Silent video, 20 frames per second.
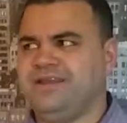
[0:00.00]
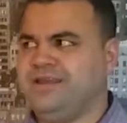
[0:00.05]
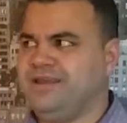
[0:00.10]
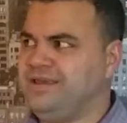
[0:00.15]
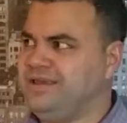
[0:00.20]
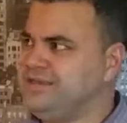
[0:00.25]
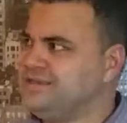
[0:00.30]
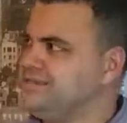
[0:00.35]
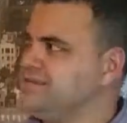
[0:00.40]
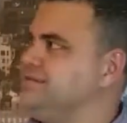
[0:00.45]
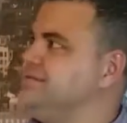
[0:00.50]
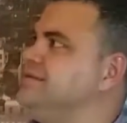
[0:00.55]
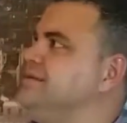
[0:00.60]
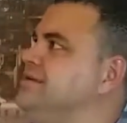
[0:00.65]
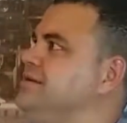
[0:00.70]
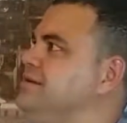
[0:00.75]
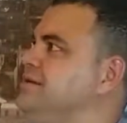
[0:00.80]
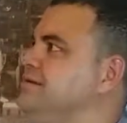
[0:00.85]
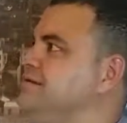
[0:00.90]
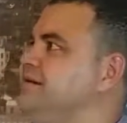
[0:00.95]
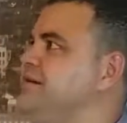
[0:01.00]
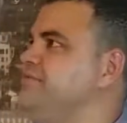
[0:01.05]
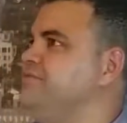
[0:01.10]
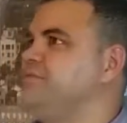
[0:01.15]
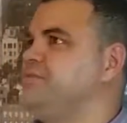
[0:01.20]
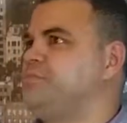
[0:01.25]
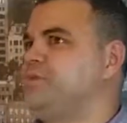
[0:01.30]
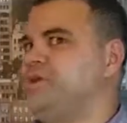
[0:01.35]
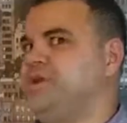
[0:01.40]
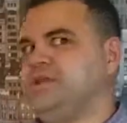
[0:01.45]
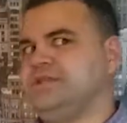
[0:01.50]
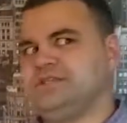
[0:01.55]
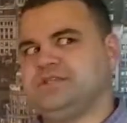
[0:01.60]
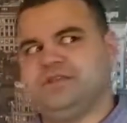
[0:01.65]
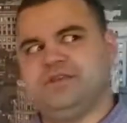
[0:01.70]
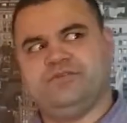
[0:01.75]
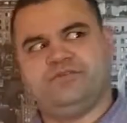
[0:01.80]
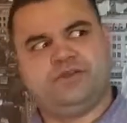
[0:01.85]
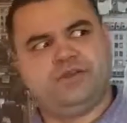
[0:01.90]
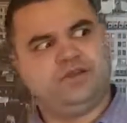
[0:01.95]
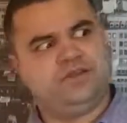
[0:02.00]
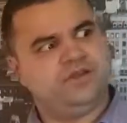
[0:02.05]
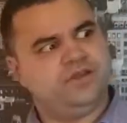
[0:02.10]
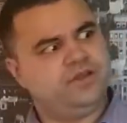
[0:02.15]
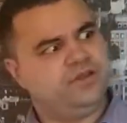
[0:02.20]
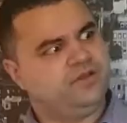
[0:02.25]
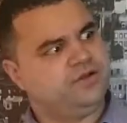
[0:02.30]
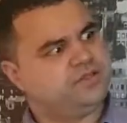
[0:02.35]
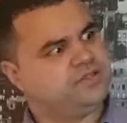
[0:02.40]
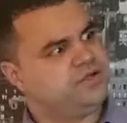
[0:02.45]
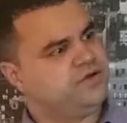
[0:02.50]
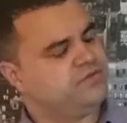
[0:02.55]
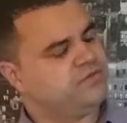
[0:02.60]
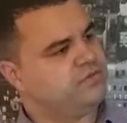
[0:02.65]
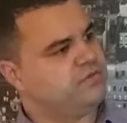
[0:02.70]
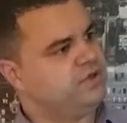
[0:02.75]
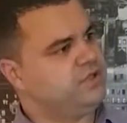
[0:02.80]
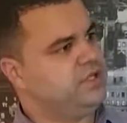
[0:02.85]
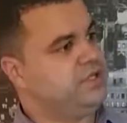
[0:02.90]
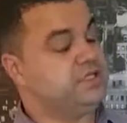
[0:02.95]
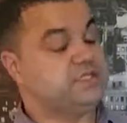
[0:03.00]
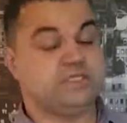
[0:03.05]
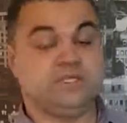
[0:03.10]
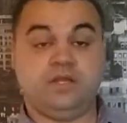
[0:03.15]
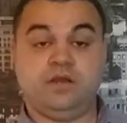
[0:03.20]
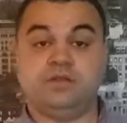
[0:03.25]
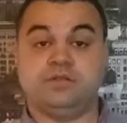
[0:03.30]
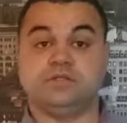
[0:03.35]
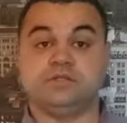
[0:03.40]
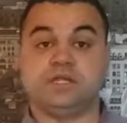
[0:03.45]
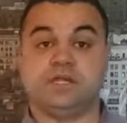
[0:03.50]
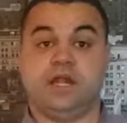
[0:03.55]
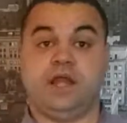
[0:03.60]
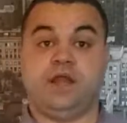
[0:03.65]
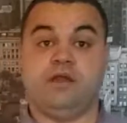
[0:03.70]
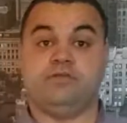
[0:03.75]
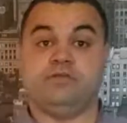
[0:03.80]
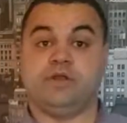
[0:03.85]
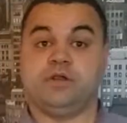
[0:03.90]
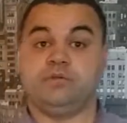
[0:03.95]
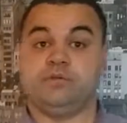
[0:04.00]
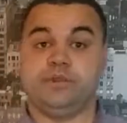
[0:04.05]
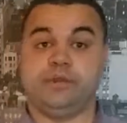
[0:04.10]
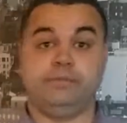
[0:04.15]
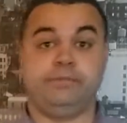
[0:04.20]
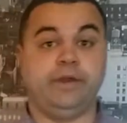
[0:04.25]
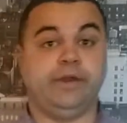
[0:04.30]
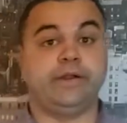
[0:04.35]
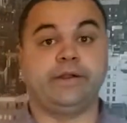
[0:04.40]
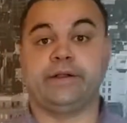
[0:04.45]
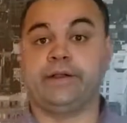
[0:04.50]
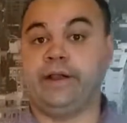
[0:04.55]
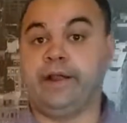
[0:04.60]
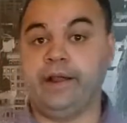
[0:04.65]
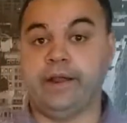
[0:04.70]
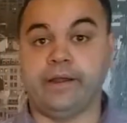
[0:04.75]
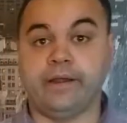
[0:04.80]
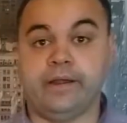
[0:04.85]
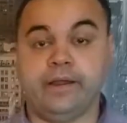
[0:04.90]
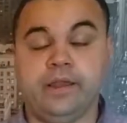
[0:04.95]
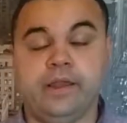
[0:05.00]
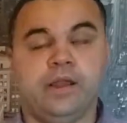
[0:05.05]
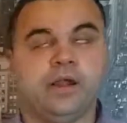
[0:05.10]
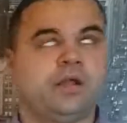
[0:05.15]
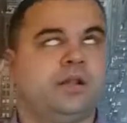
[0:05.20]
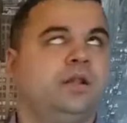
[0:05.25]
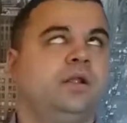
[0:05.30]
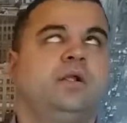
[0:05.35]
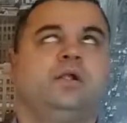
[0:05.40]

And he's going, oh, I feel pretty insignificant. Then he looks over and realizes, oh, there's a guy over there with a better car.